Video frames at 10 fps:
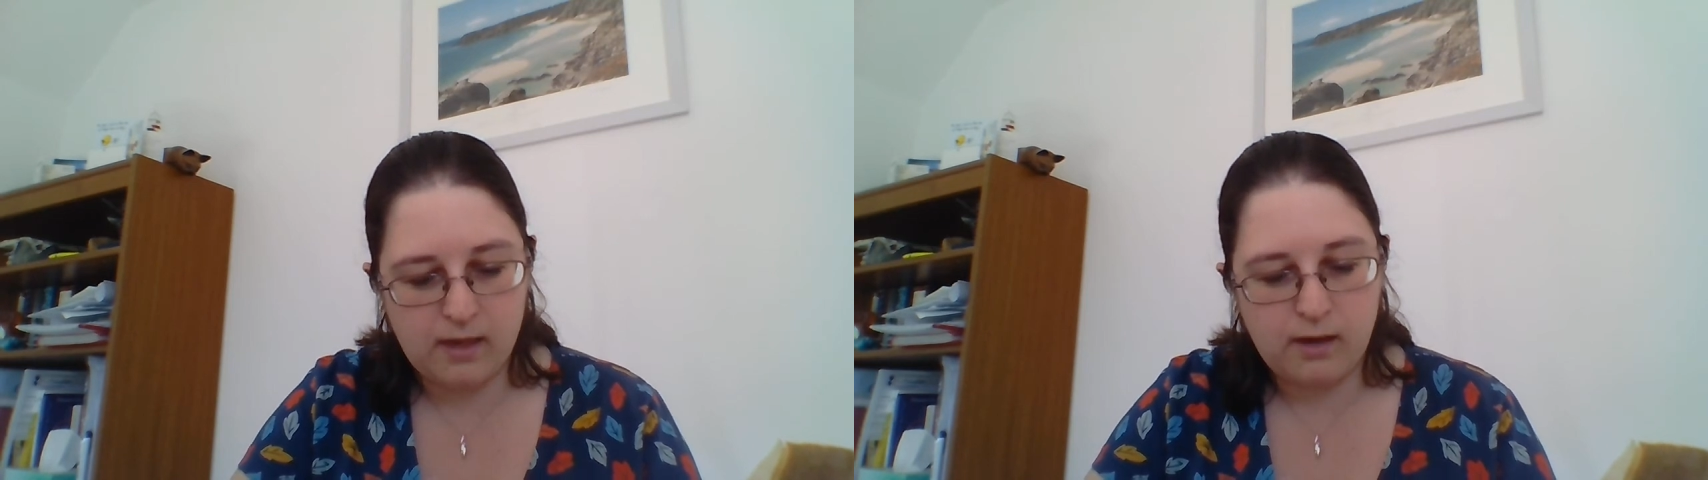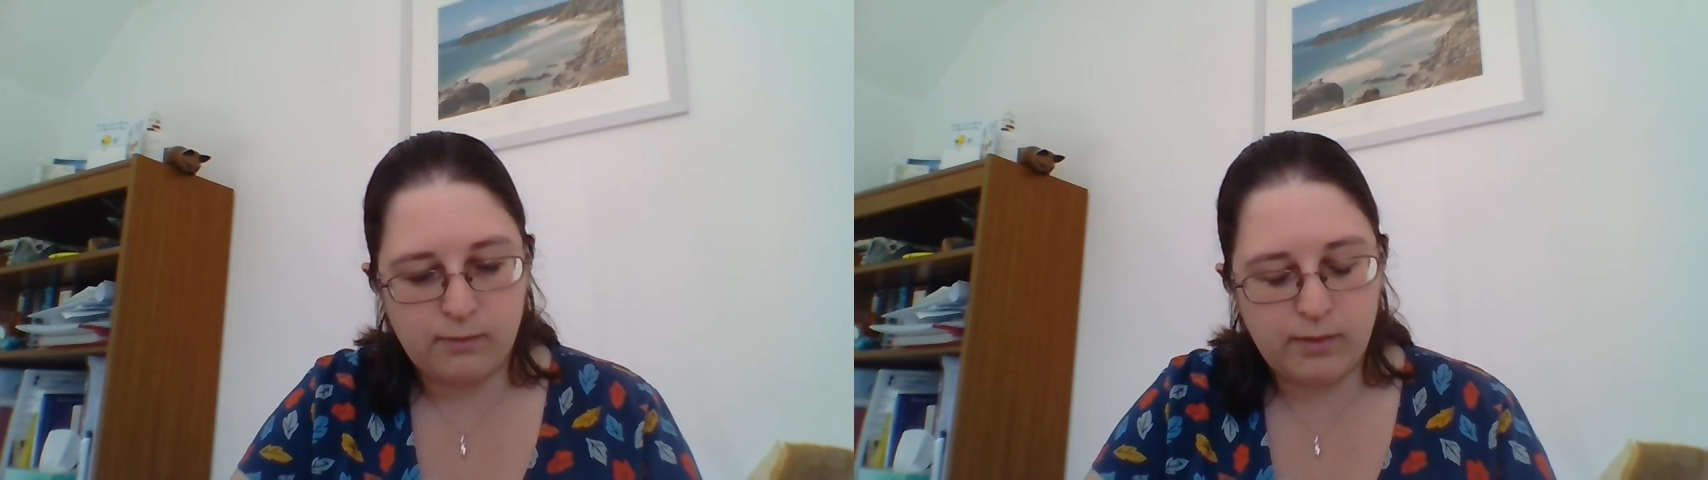
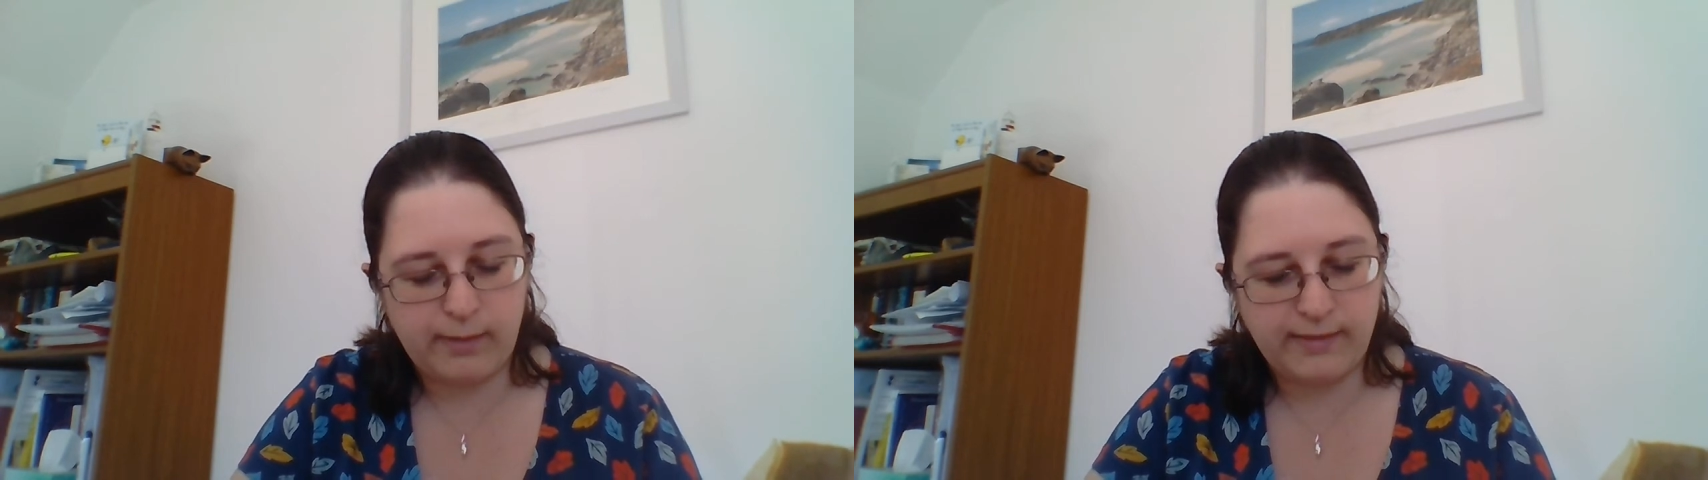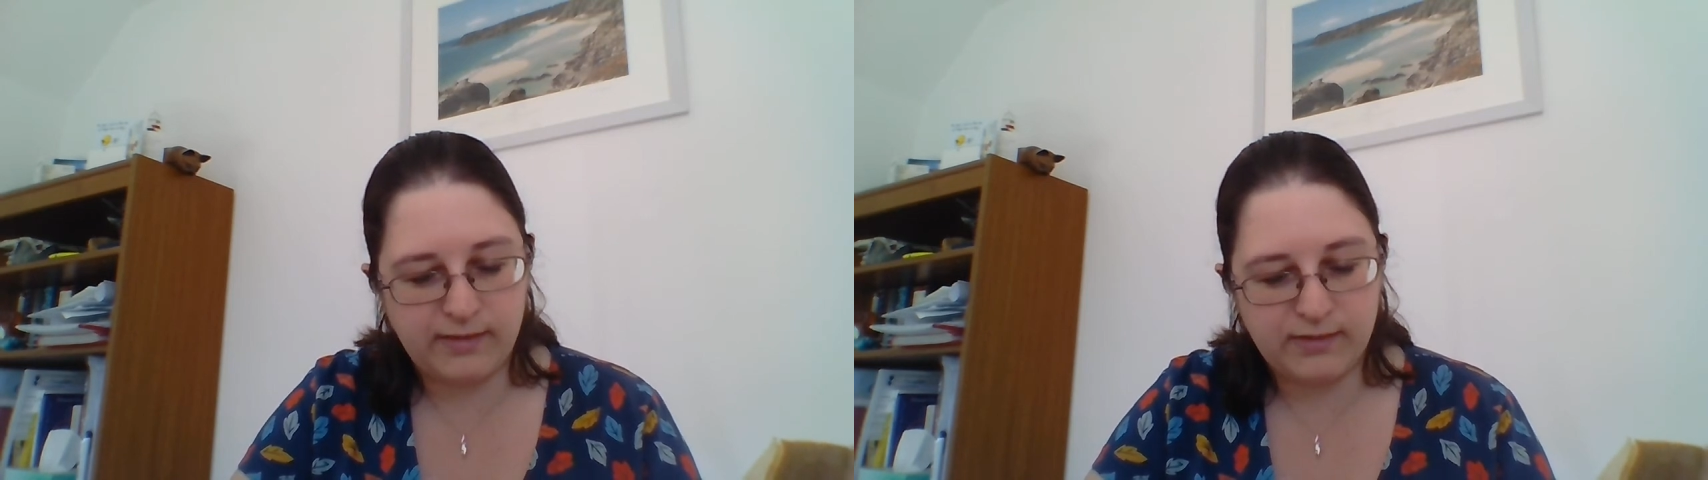We
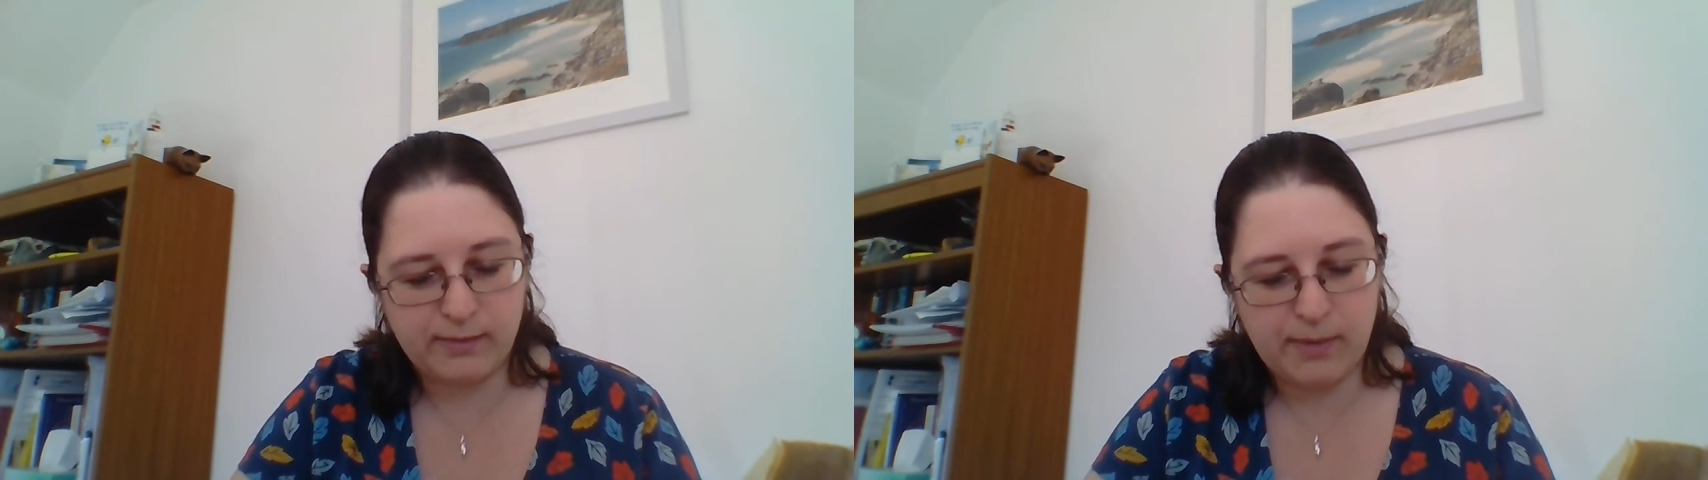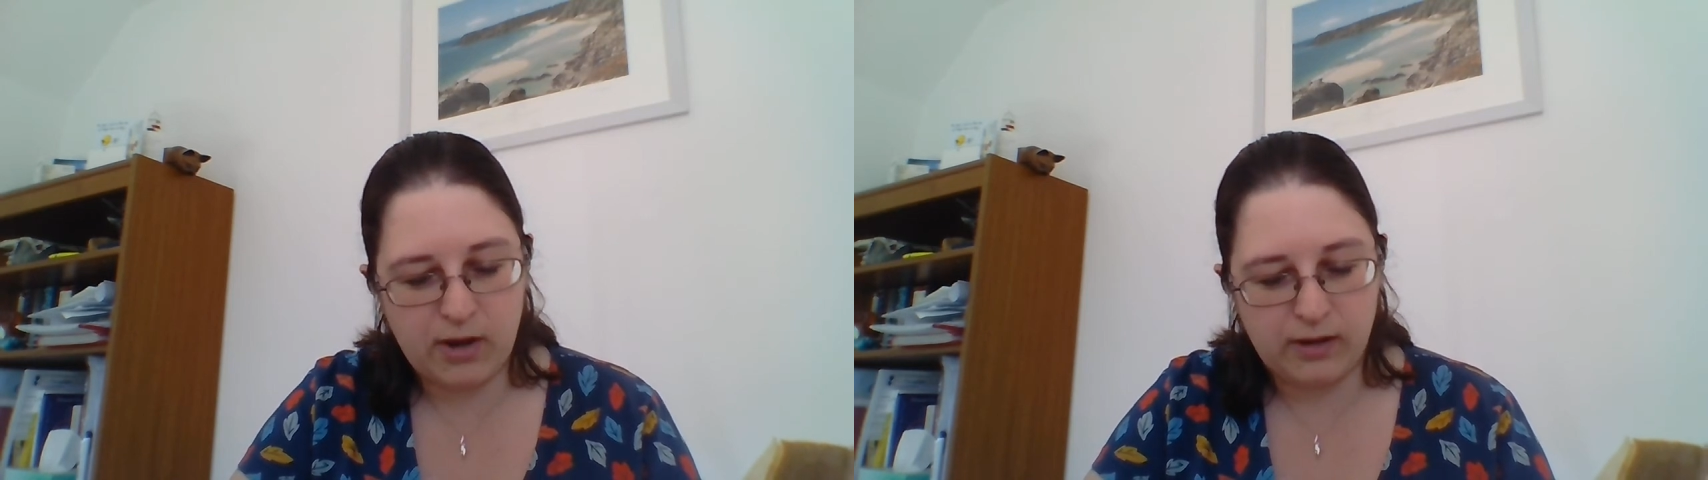went into the
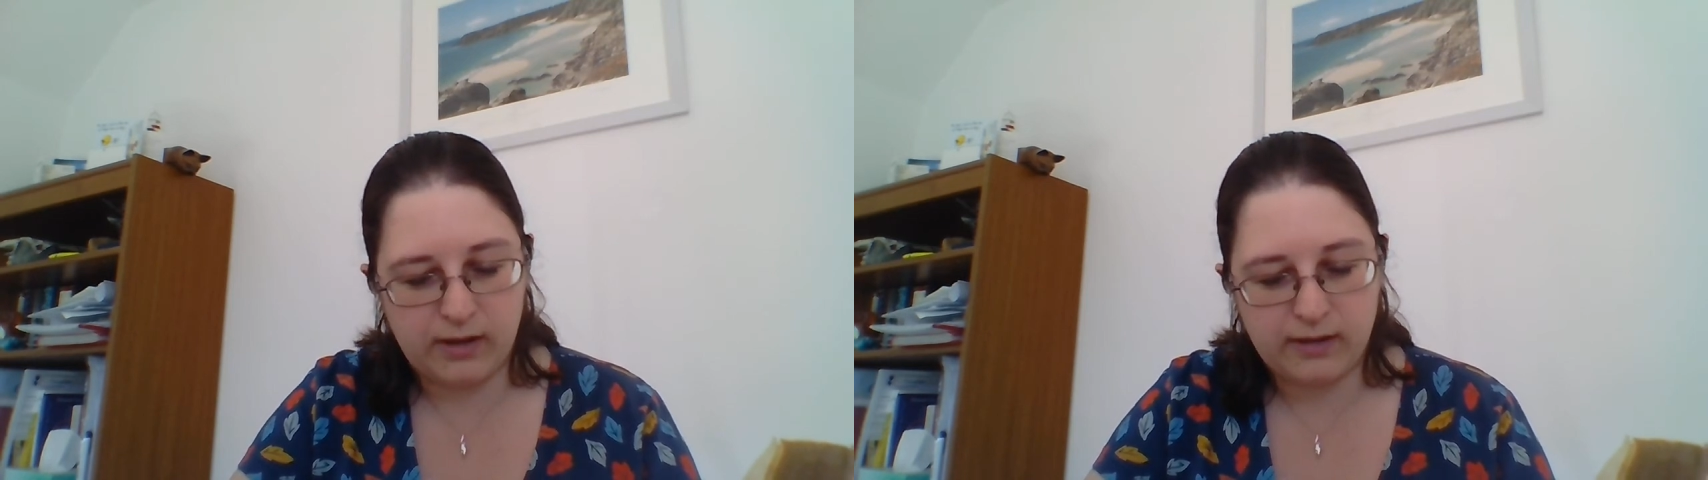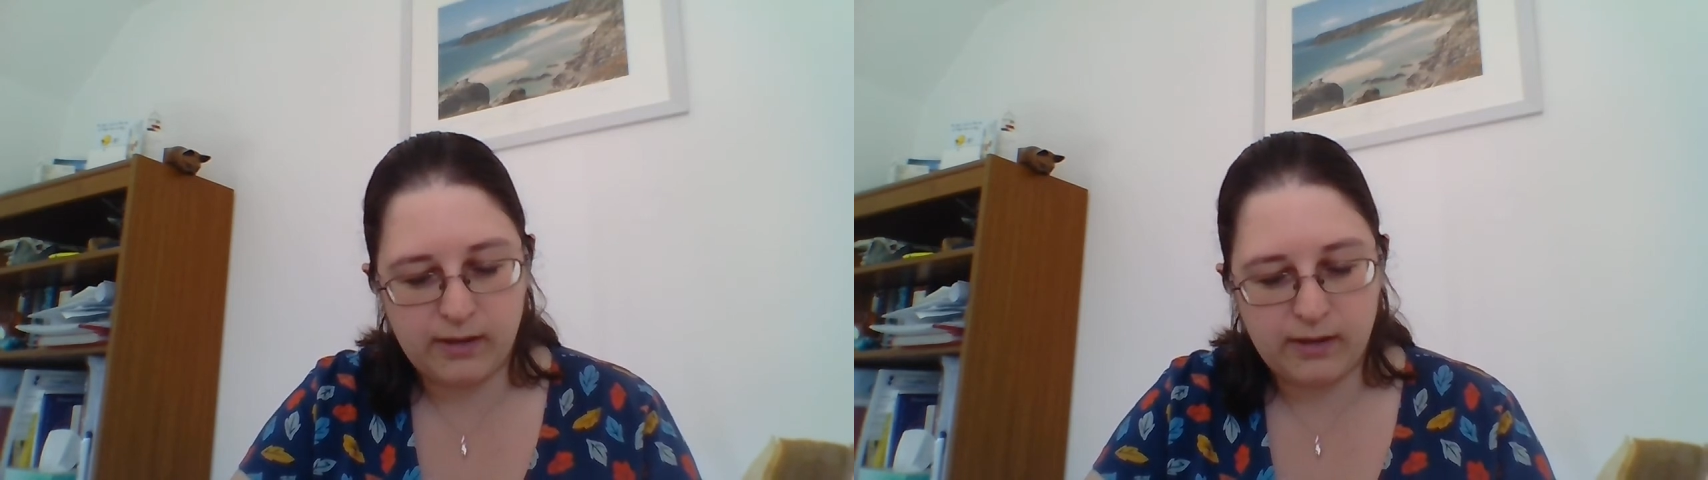parlour,